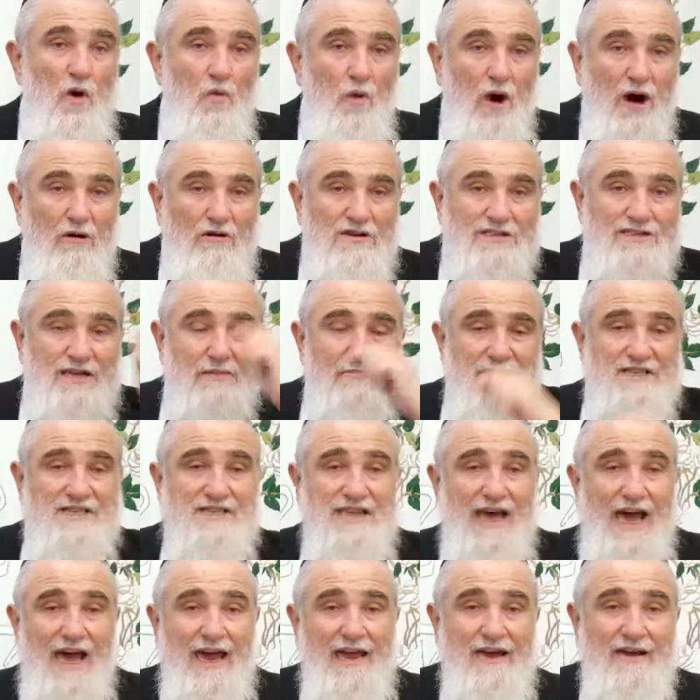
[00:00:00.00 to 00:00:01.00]
What was the
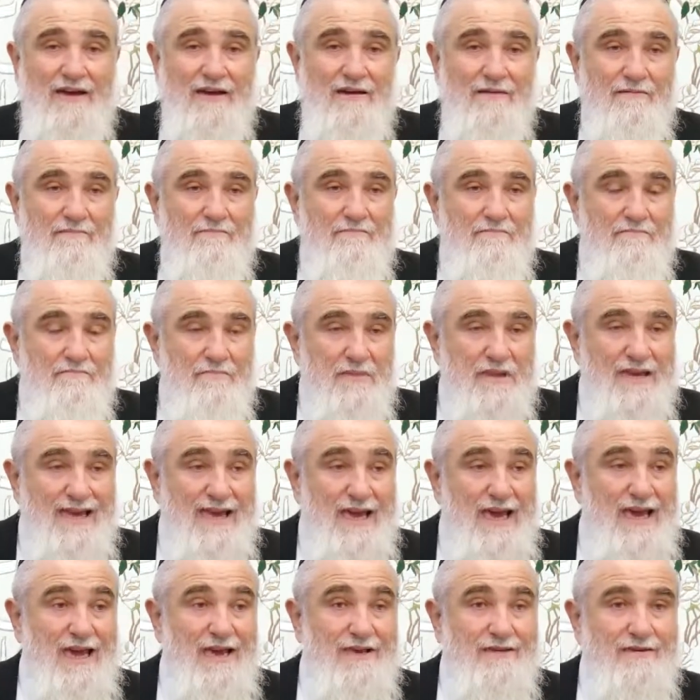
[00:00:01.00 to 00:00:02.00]
mistake?
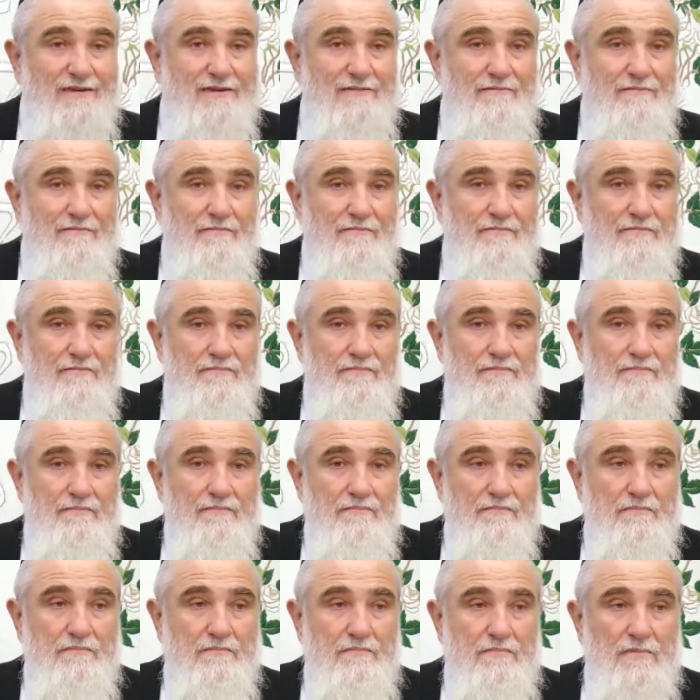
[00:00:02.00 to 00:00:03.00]
Eat.
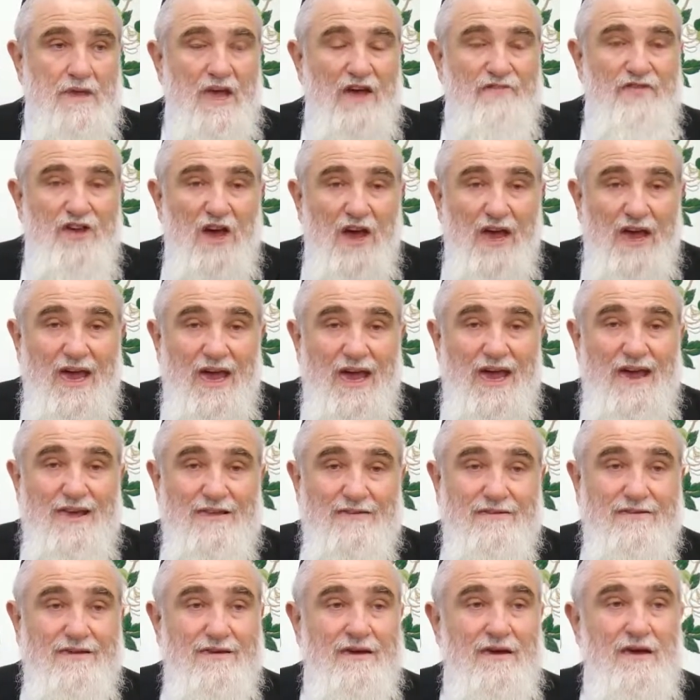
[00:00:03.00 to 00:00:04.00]
If you
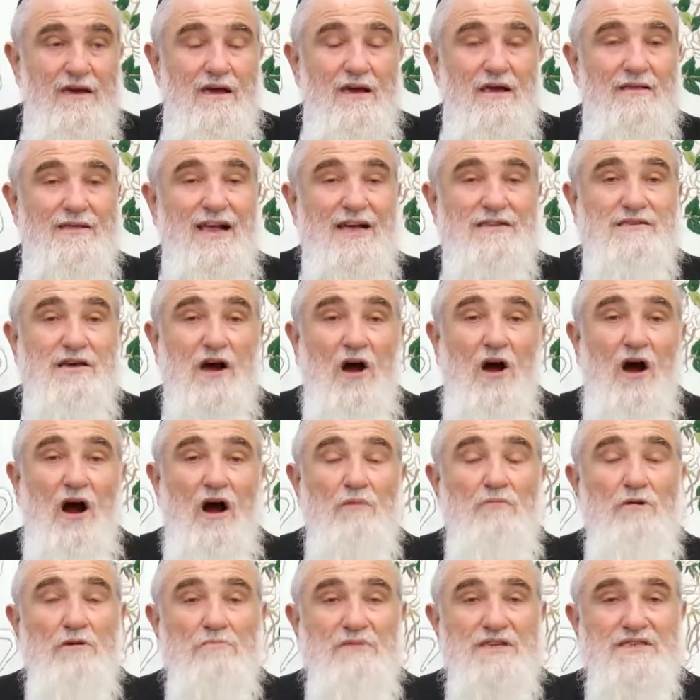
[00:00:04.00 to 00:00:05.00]
eat, that's a
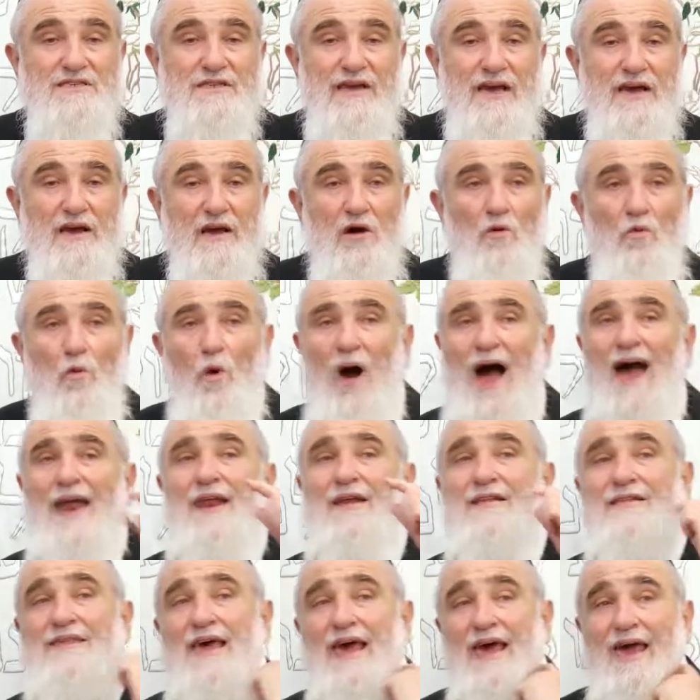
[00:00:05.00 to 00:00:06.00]
horrible mistake. Why
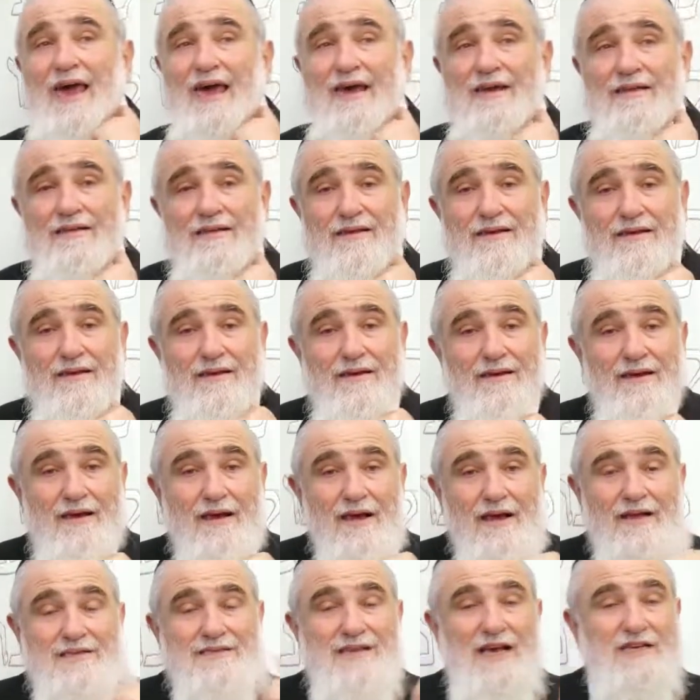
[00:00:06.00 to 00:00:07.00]
did they eat?
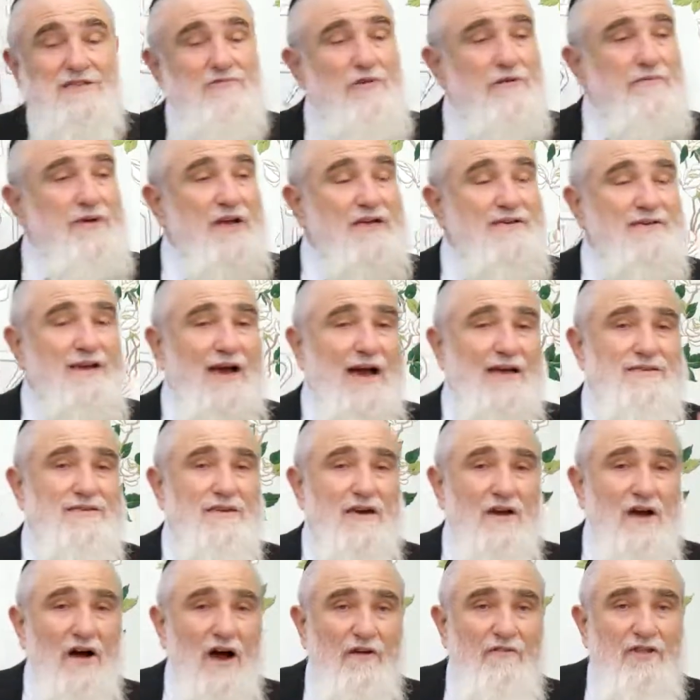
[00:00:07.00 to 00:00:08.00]
Says Rabbi Yitzchak
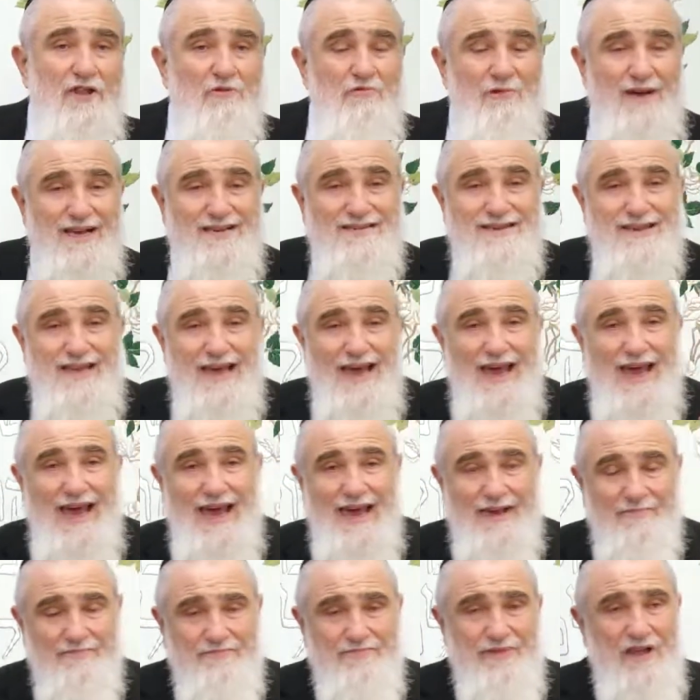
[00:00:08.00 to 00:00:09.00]
Zachav, the reason they
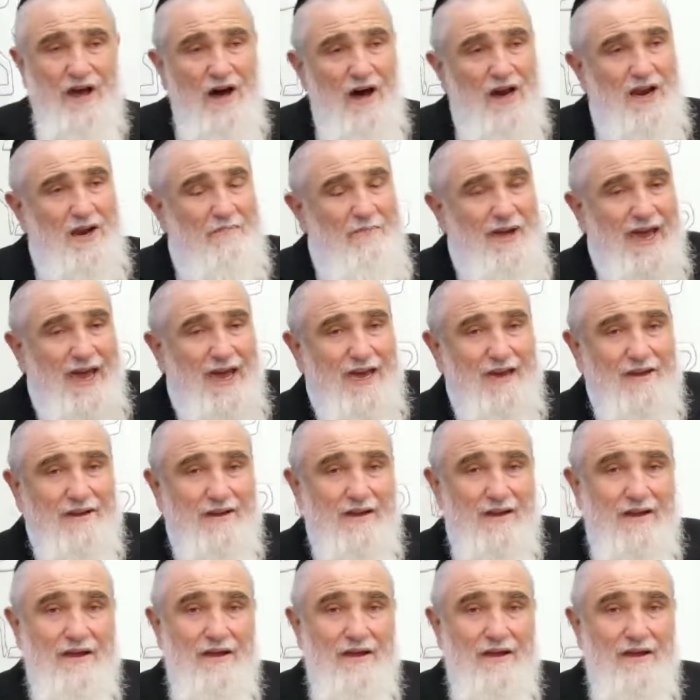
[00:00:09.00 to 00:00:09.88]
ate, Adam ate,